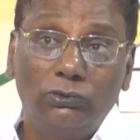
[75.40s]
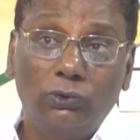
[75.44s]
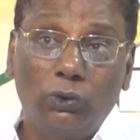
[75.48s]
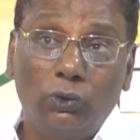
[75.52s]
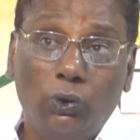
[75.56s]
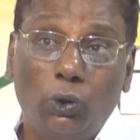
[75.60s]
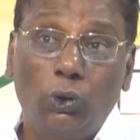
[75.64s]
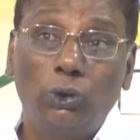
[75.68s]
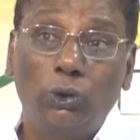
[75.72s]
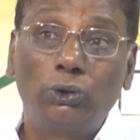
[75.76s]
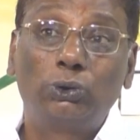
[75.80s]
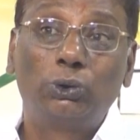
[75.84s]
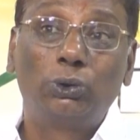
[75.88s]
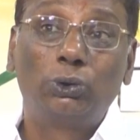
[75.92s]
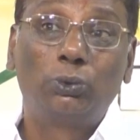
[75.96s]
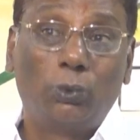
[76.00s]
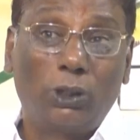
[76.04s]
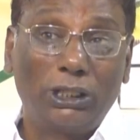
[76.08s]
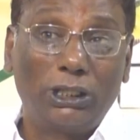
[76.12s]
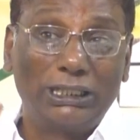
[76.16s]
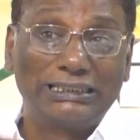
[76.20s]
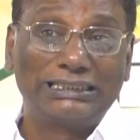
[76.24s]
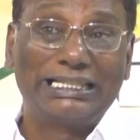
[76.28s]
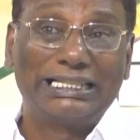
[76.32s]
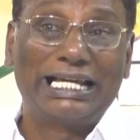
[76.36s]
go through
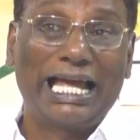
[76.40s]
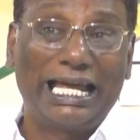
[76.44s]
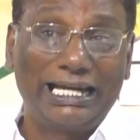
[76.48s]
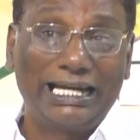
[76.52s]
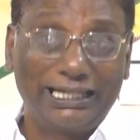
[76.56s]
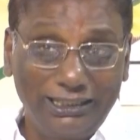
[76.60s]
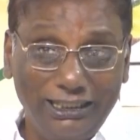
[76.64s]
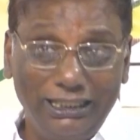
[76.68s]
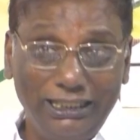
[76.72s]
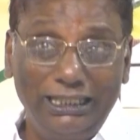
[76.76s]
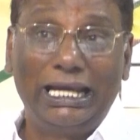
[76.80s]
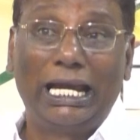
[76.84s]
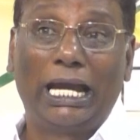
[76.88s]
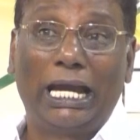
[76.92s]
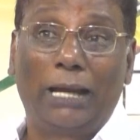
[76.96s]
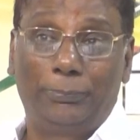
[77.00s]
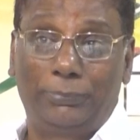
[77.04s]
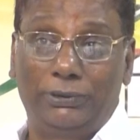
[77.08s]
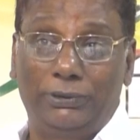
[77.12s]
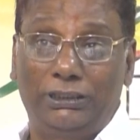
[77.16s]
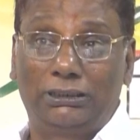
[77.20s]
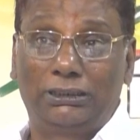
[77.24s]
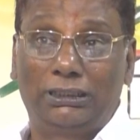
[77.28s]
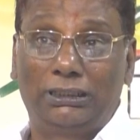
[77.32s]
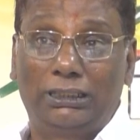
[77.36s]
what has really
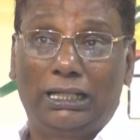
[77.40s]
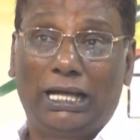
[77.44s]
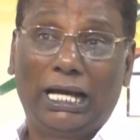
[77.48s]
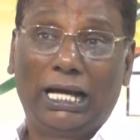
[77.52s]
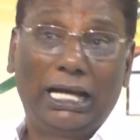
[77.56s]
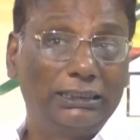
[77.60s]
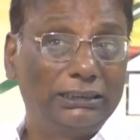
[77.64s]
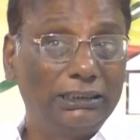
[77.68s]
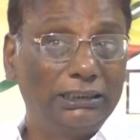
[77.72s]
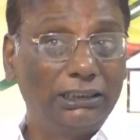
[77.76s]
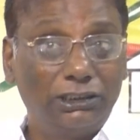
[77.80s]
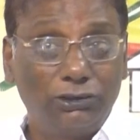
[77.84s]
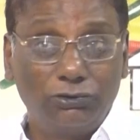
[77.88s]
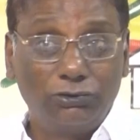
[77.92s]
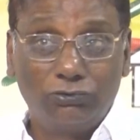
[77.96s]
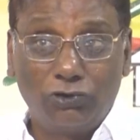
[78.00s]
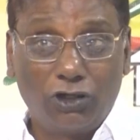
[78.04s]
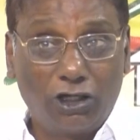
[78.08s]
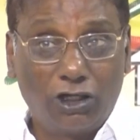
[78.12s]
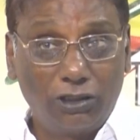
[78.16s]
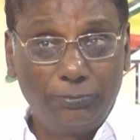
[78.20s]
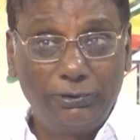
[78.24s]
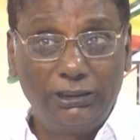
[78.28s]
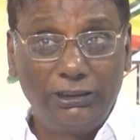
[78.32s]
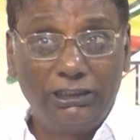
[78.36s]
happened. I think you have
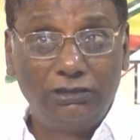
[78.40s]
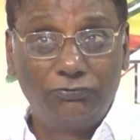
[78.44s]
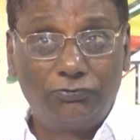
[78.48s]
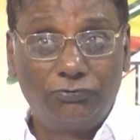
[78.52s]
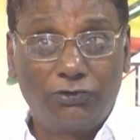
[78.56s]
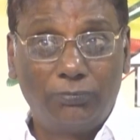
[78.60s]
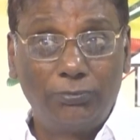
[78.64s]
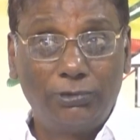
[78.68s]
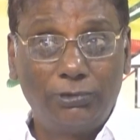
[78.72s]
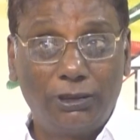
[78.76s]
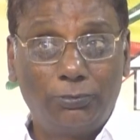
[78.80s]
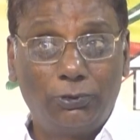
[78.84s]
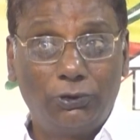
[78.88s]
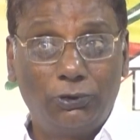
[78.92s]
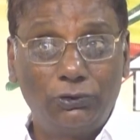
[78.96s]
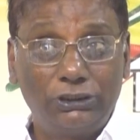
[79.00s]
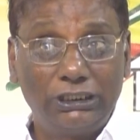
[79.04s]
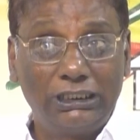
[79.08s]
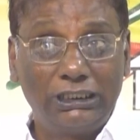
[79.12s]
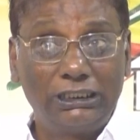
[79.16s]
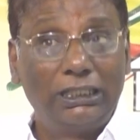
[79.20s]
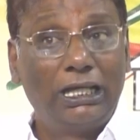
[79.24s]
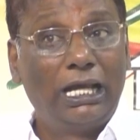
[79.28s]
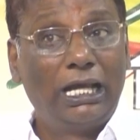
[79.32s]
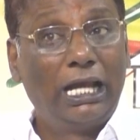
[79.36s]
not been informed about
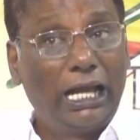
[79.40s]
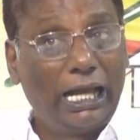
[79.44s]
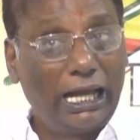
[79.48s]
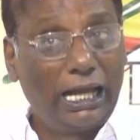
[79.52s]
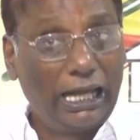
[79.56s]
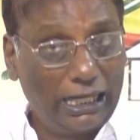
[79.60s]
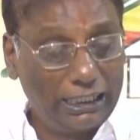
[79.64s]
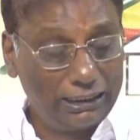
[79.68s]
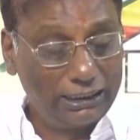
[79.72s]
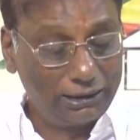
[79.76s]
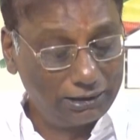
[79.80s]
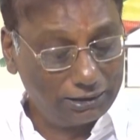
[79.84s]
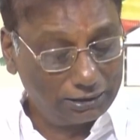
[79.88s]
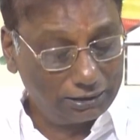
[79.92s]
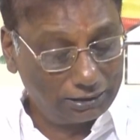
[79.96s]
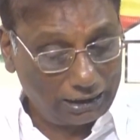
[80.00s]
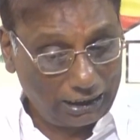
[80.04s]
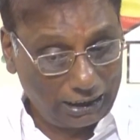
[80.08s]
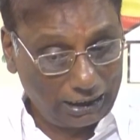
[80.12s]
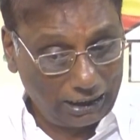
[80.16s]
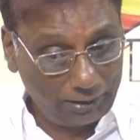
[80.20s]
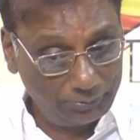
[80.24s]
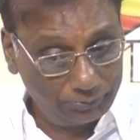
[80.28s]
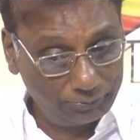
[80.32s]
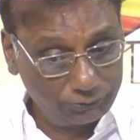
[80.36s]
it, and
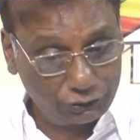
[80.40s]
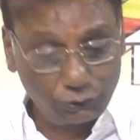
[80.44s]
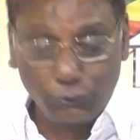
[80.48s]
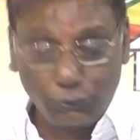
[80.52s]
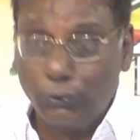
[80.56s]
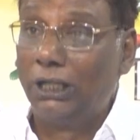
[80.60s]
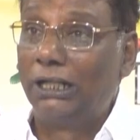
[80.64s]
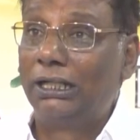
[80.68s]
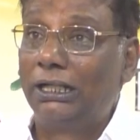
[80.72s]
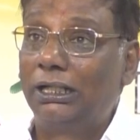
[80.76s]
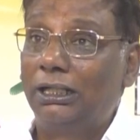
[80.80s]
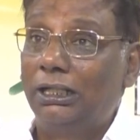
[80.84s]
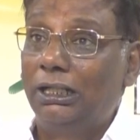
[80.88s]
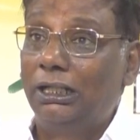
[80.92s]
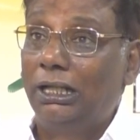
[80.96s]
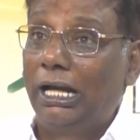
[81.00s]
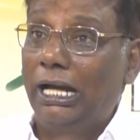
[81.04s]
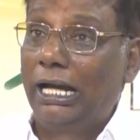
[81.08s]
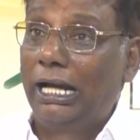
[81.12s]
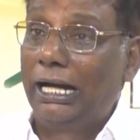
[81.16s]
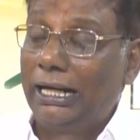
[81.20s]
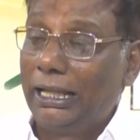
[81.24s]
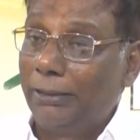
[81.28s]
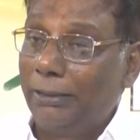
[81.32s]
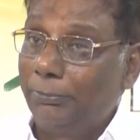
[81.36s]
I am sure,
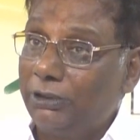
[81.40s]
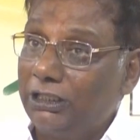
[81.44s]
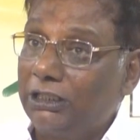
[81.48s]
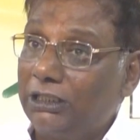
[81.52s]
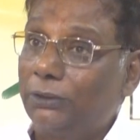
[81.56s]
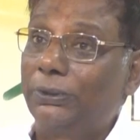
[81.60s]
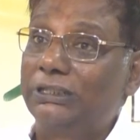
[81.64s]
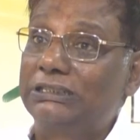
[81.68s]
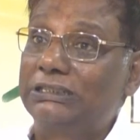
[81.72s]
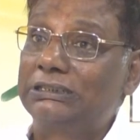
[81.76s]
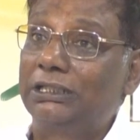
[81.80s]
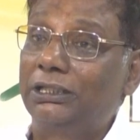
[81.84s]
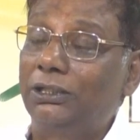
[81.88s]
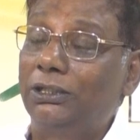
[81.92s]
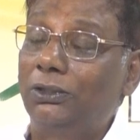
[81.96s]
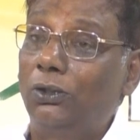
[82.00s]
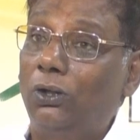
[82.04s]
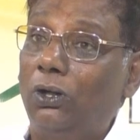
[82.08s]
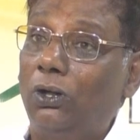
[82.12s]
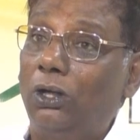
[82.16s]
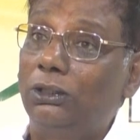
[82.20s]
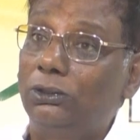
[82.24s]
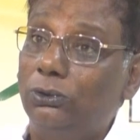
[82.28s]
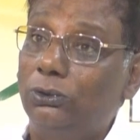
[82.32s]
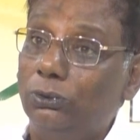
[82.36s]
and I am requesting you
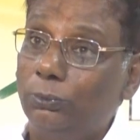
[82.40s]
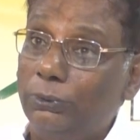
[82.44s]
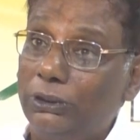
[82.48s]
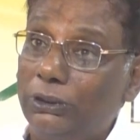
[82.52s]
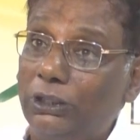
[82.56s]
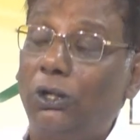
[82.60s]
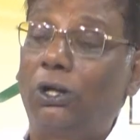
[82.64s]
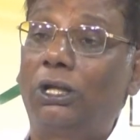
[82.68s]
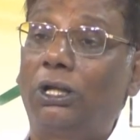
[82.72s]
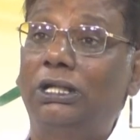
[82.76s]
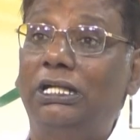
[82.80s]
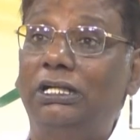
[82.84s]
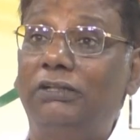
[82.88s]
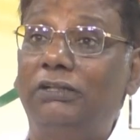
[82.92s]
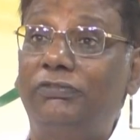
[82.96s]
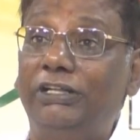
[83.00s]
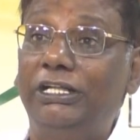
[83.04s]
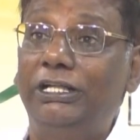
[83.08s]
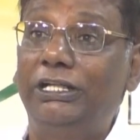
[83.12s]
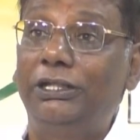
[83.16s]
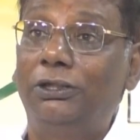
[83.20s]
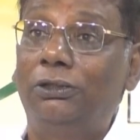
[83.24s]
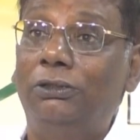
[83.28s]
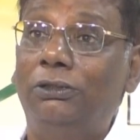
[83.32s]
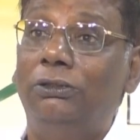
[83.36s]
all to withdraw that
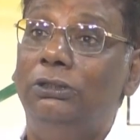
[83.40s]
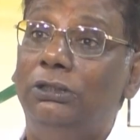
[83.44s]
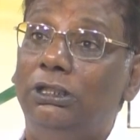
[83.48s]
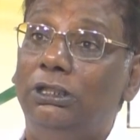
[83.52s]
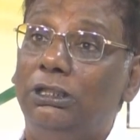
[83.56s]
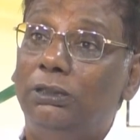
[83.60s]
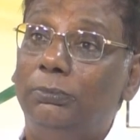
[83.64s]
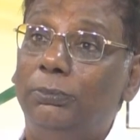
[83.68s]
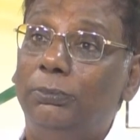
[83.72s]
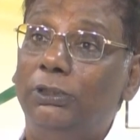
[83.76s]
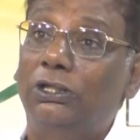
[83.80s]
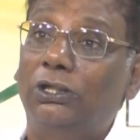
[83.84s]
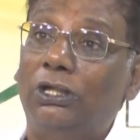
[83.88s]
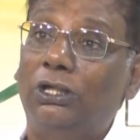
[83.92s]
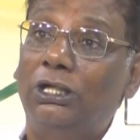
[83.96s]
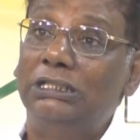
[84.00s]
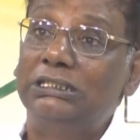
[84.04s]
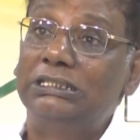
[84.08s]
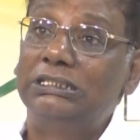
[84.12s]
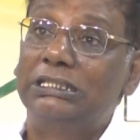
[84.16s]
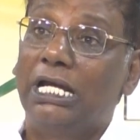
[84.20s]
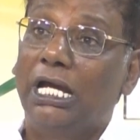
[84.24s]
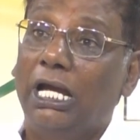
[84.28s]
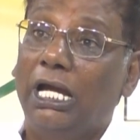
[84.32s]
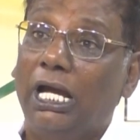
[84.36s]
video,
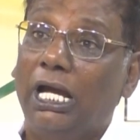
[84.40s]
because